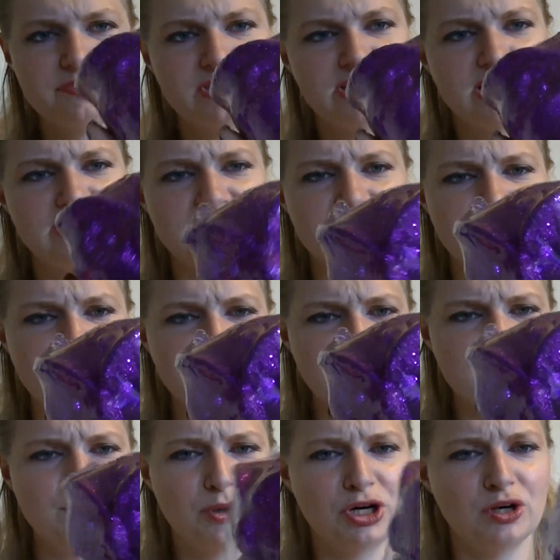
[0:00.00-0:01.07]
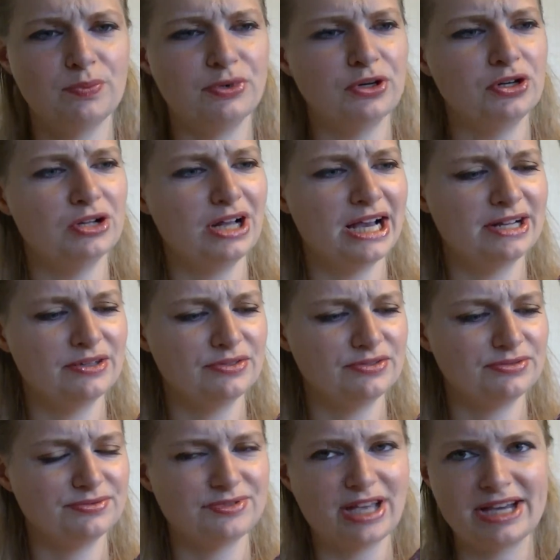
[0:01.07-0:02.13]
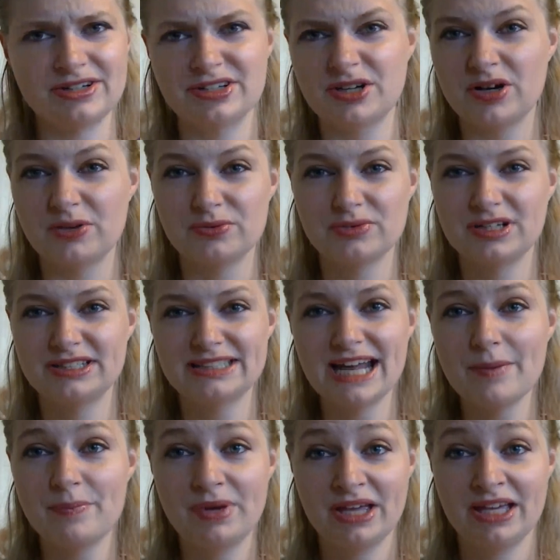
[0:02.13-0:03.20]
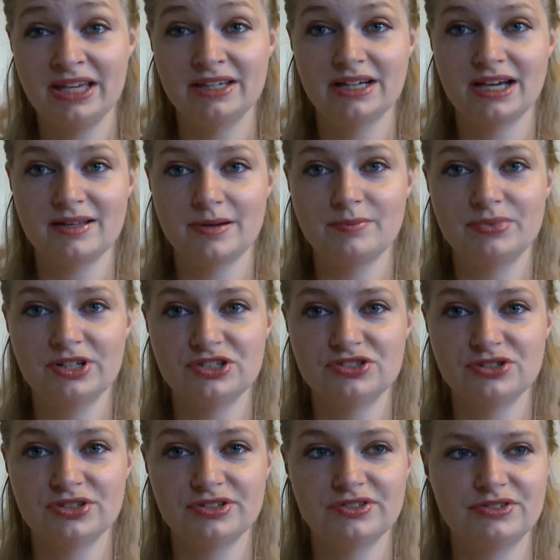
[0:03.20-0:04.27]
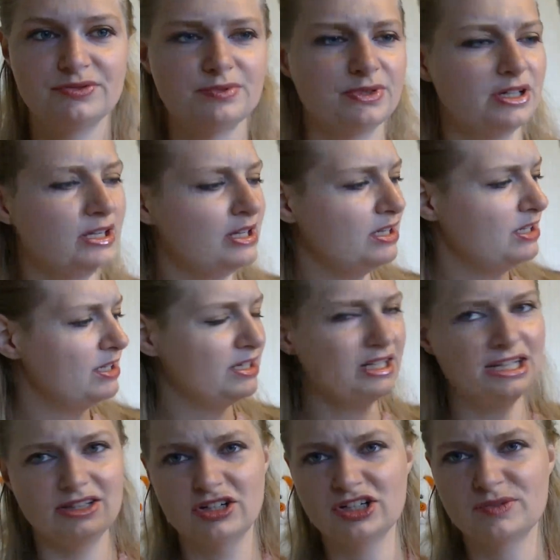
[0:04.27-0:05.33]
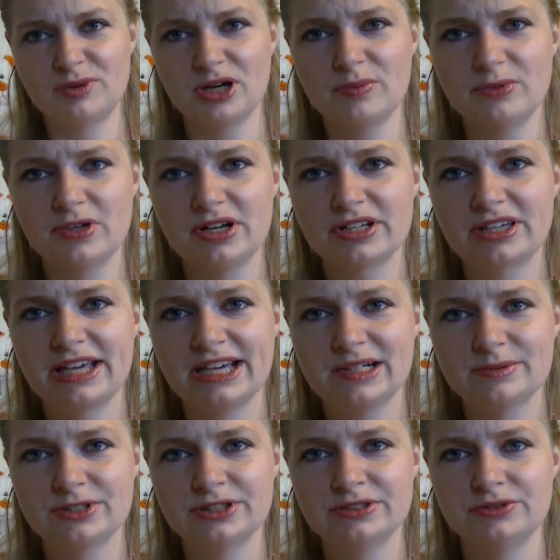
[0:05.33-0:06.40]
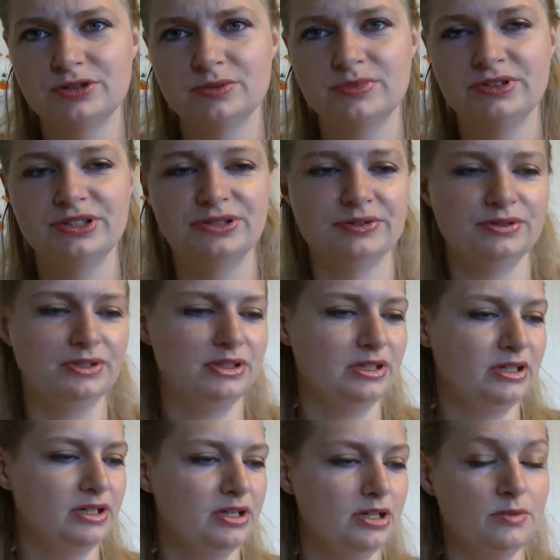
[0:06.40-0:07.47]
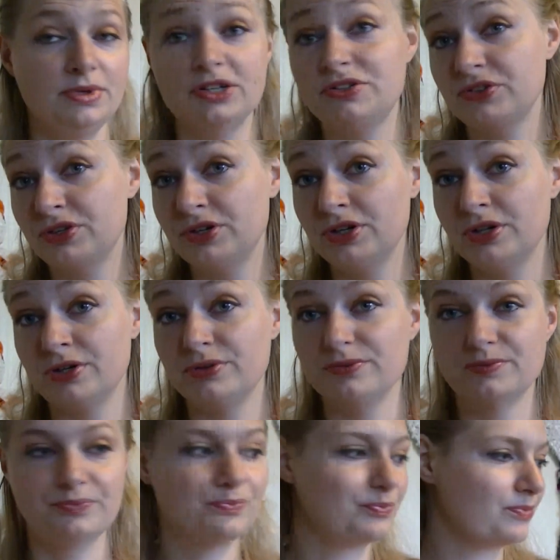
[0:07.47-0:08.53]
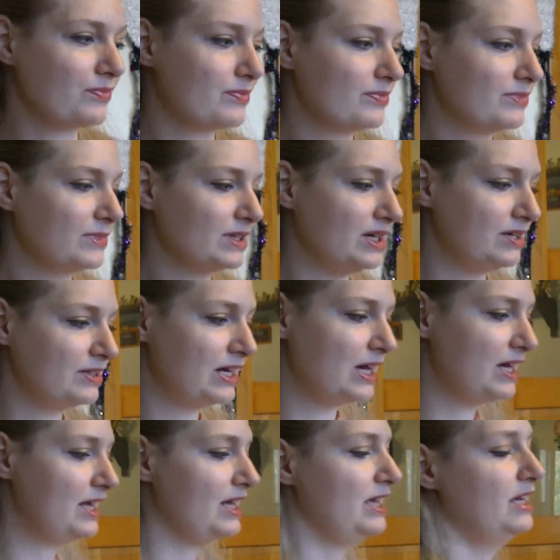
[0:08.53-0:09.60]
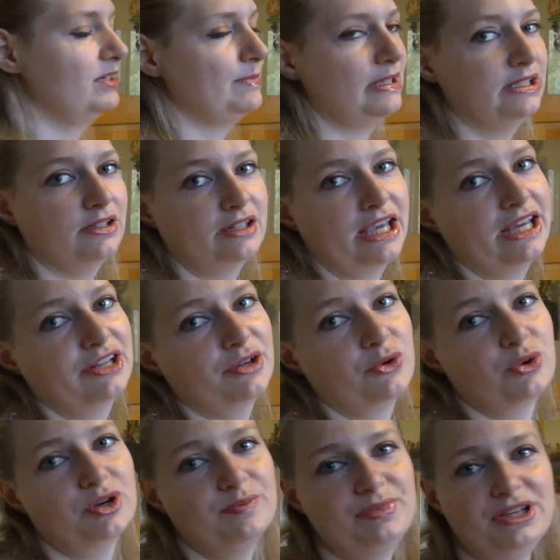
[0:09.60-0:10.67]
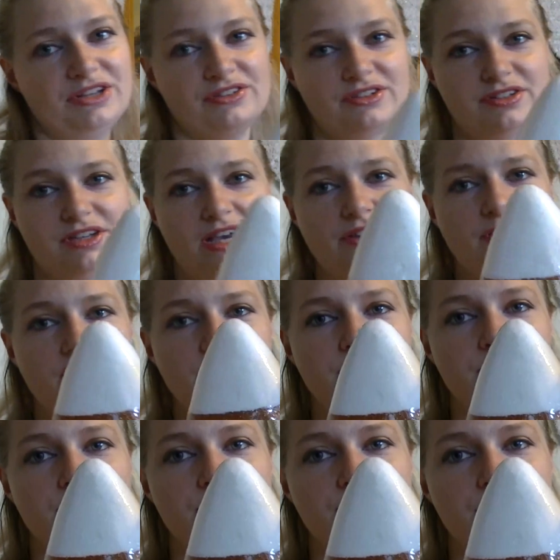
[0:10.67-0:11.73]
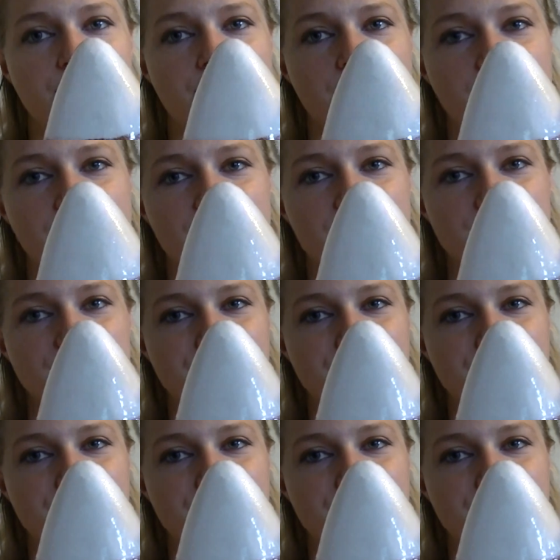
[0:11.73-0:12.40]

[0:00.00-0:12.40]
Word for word: That's, I think it's purple. I don't, I don't know. It's not pink. I, I'm pretty sure it's, it looks purple on camera or blue. But it's cute. That and my little candy corn piece. I thought they were adorable.